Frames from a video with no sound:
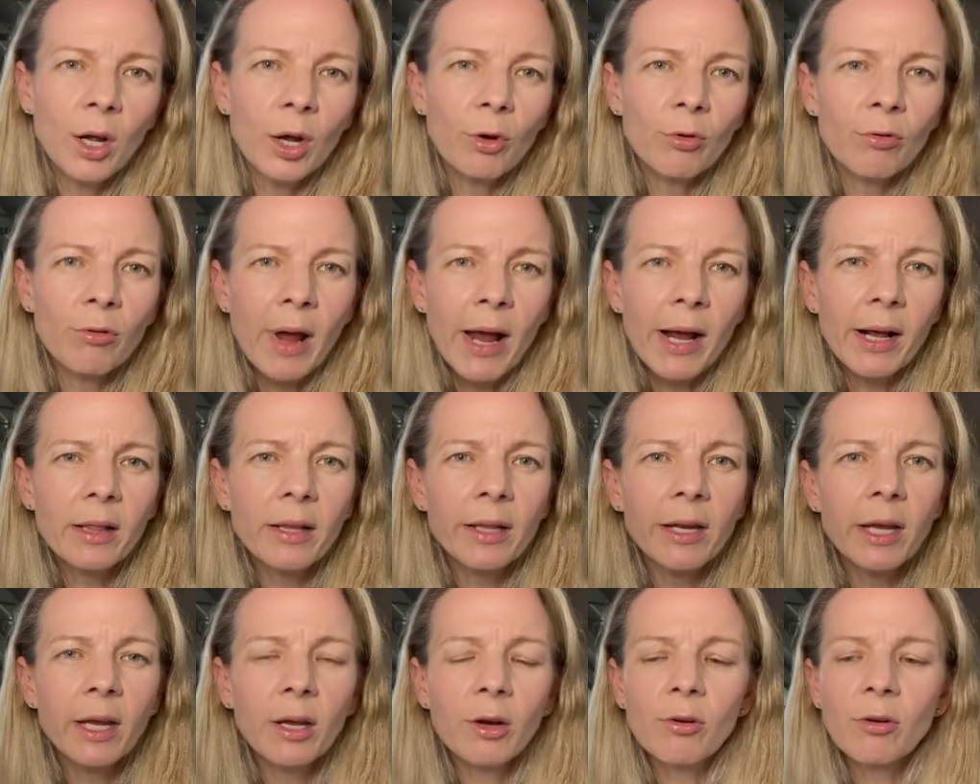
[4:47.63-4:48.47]

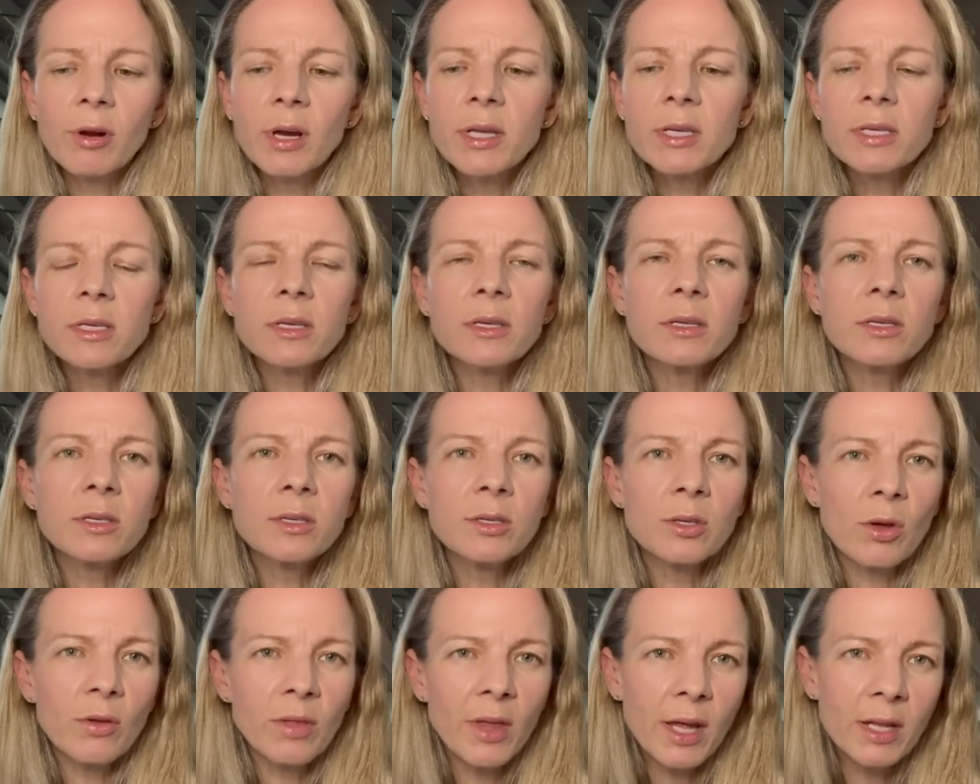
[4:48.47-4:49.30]
raglan increases,
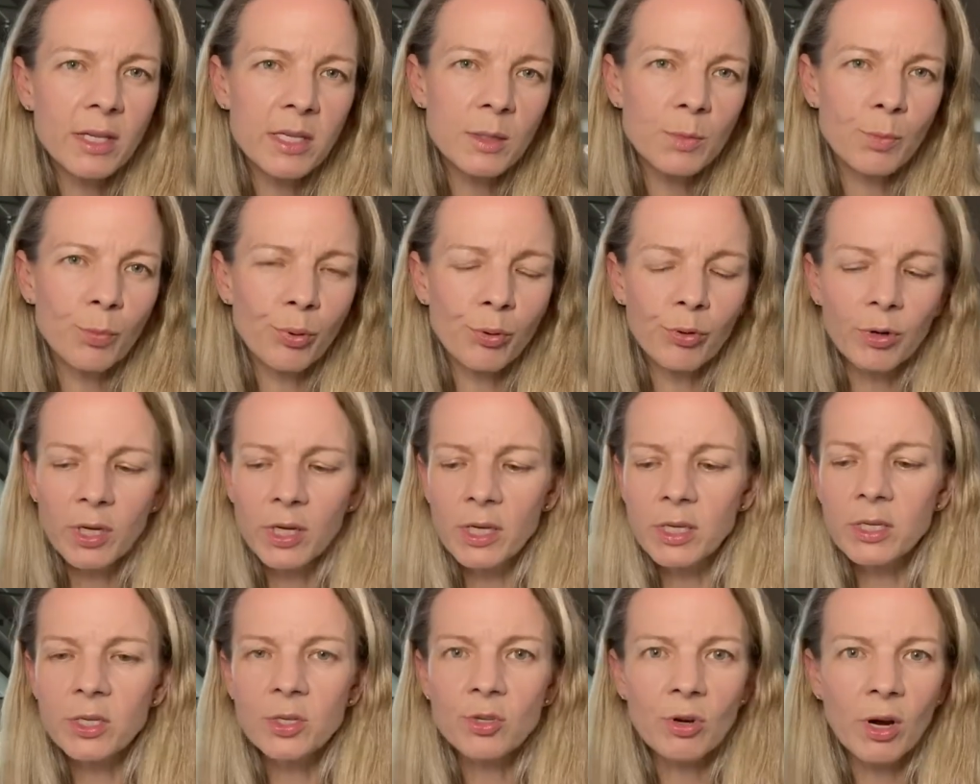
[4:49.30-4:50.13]
so that's
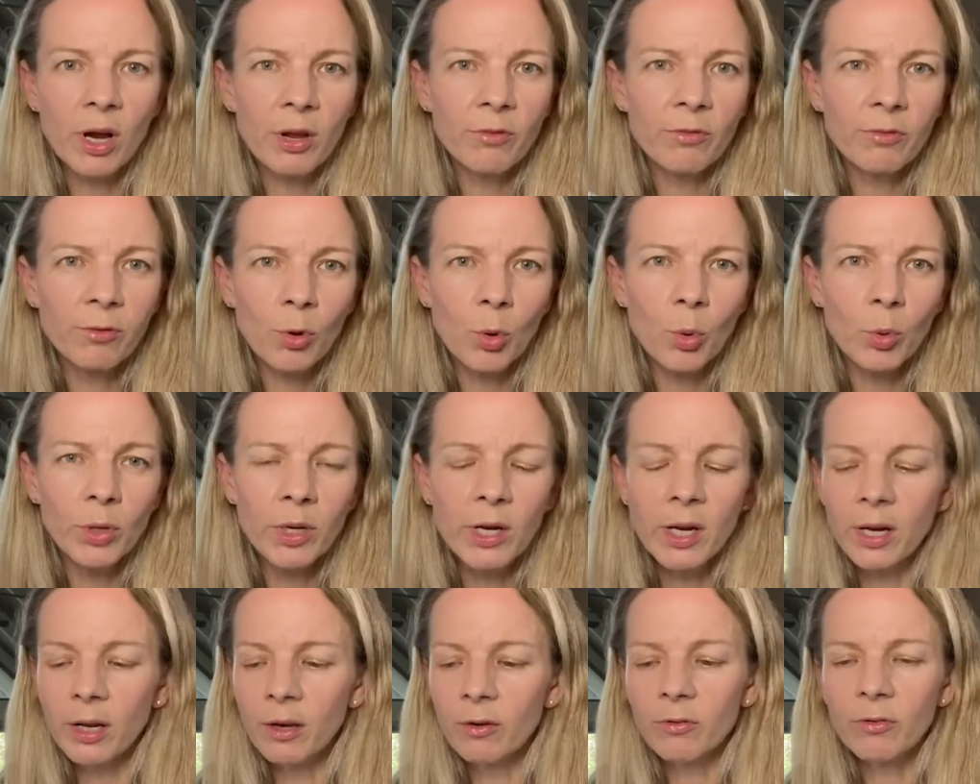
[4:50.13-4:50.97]
pretty straightforward
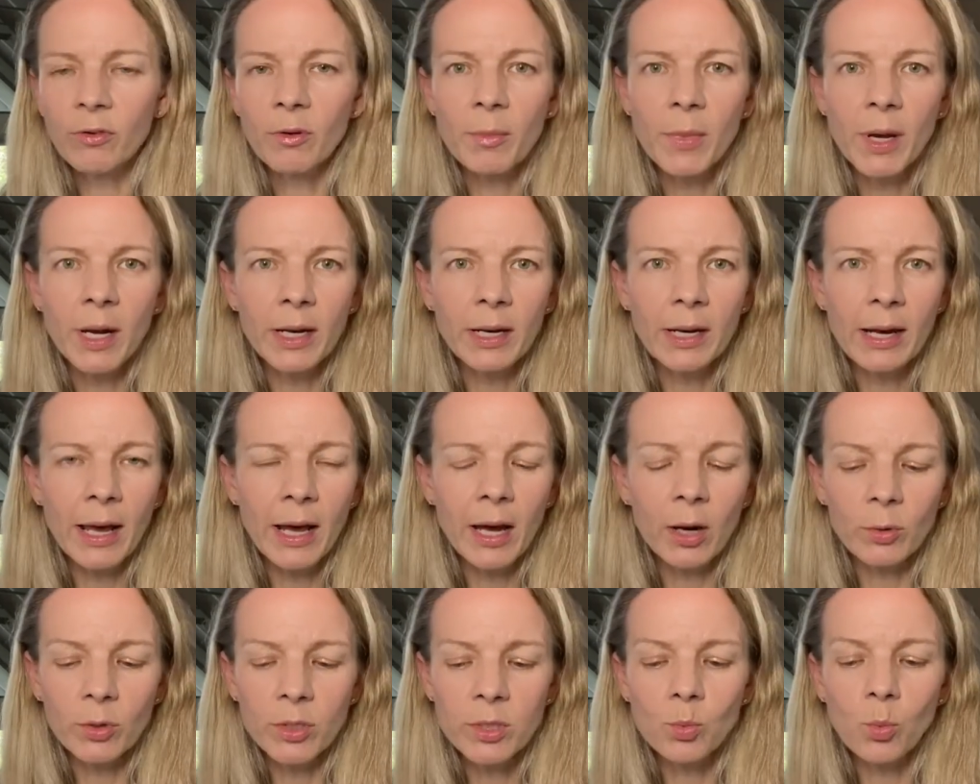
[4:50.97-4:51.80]
knitting for me
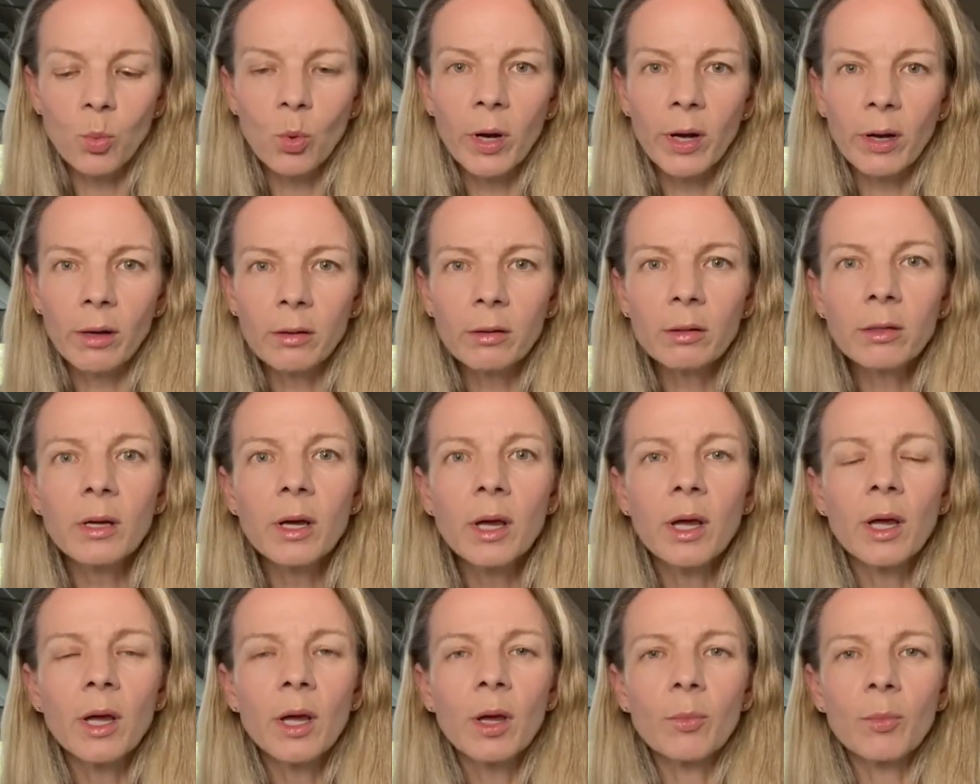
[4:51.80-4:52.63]
now as well,
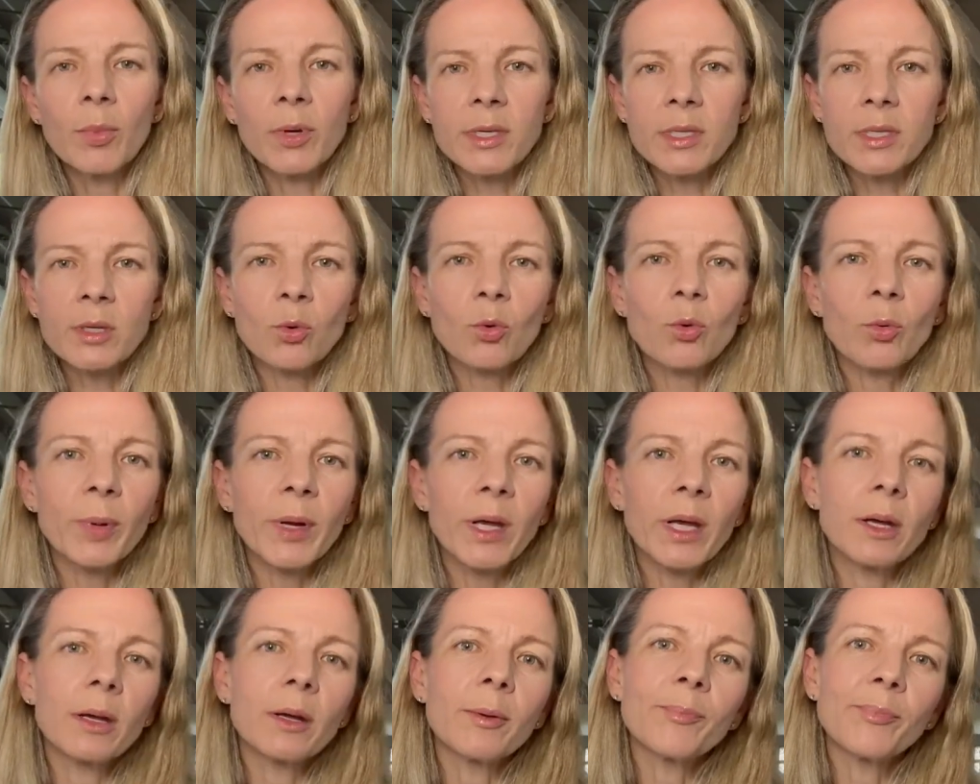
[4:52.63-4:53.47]
because it will
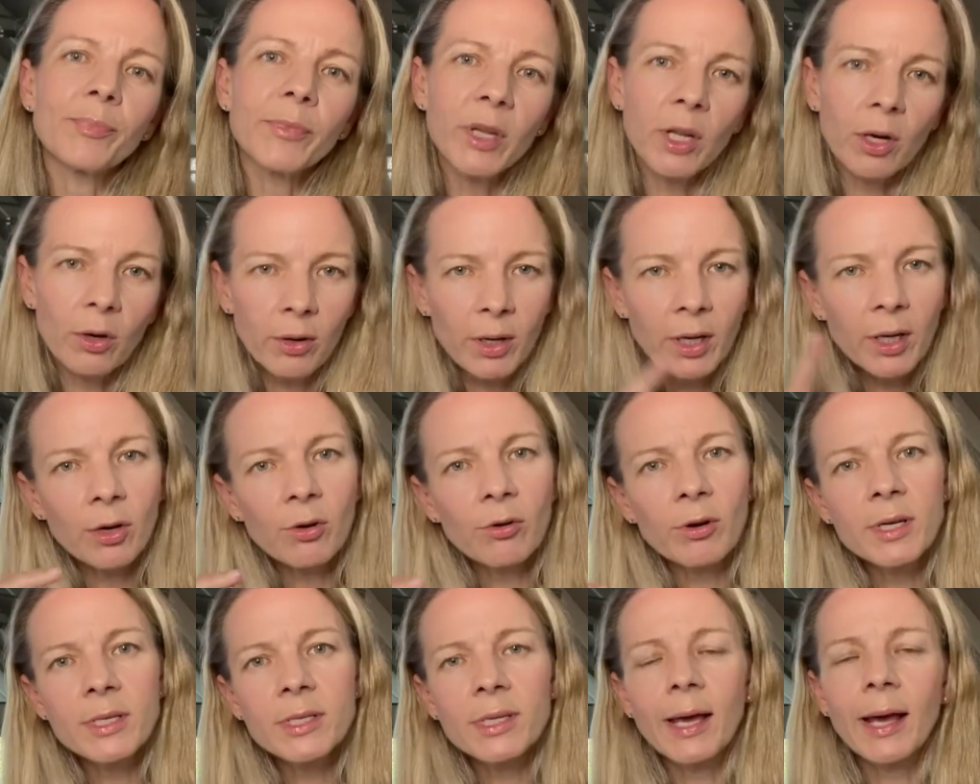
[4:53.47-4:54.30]
be, you know,
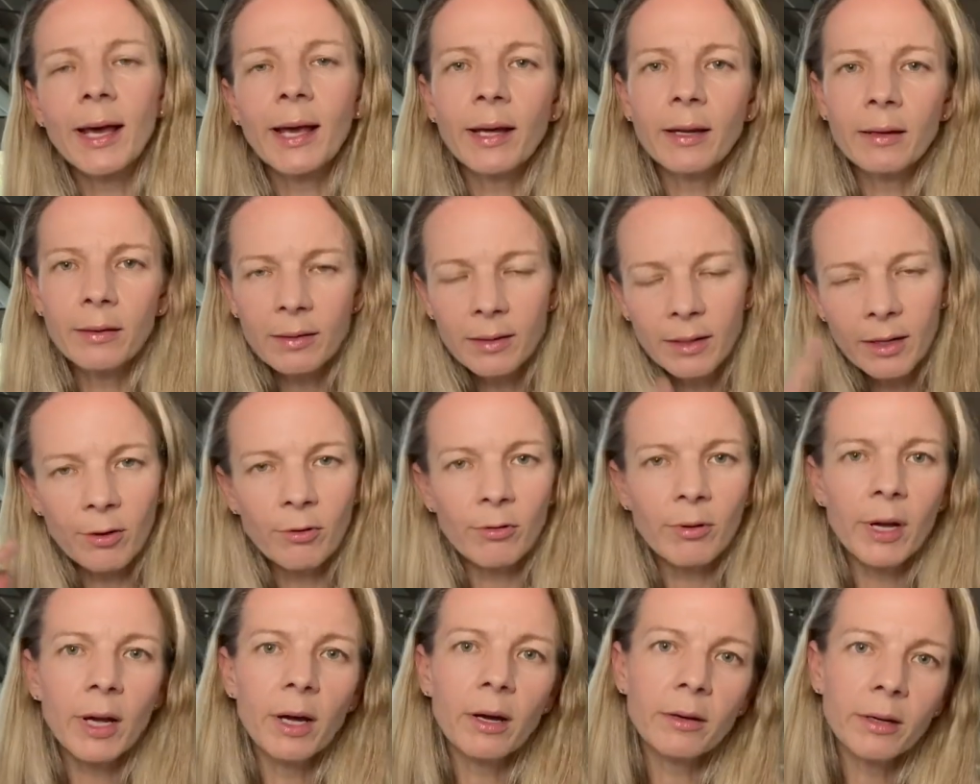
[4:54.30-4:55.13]
increase 8, knit
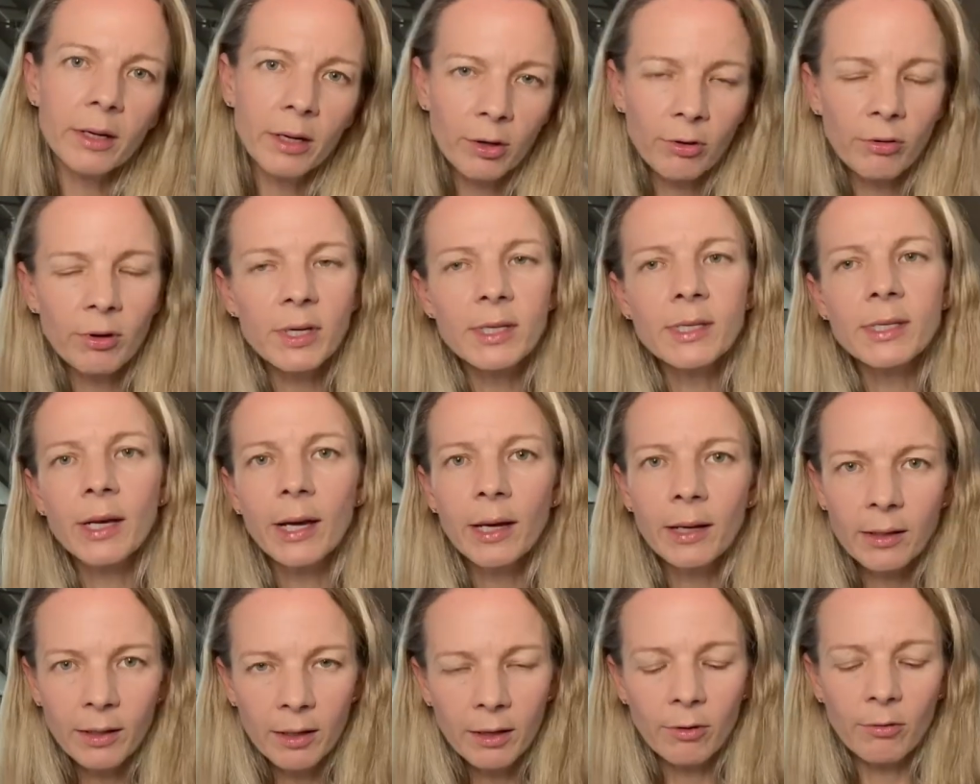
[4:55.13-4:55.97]
around, increase
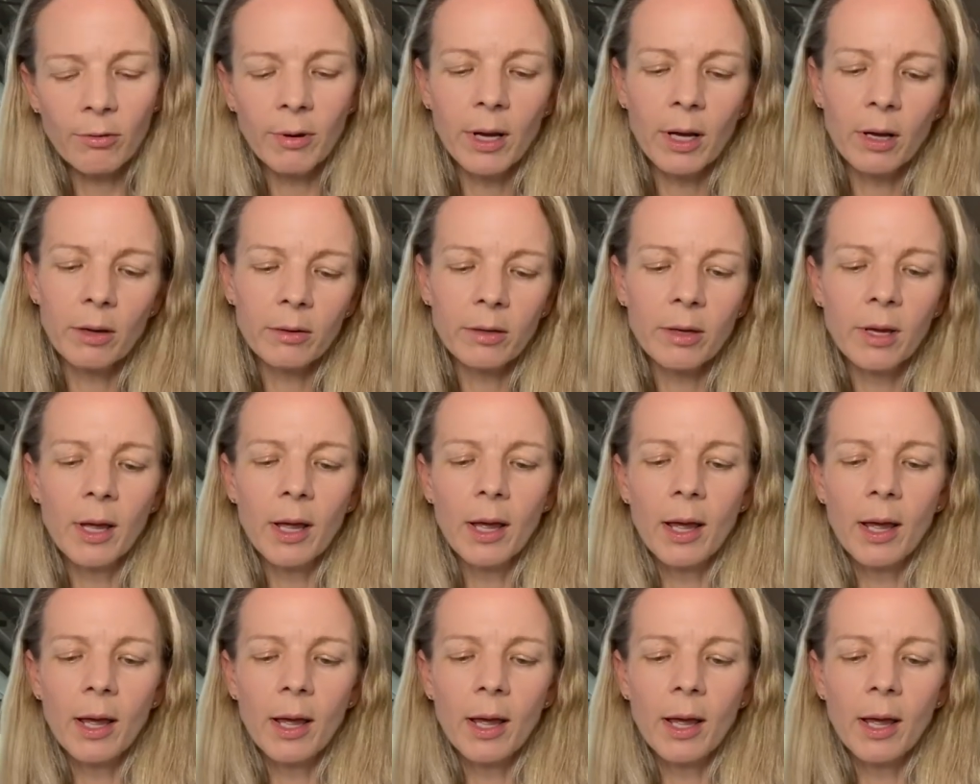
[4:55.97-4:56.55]
8, knit around.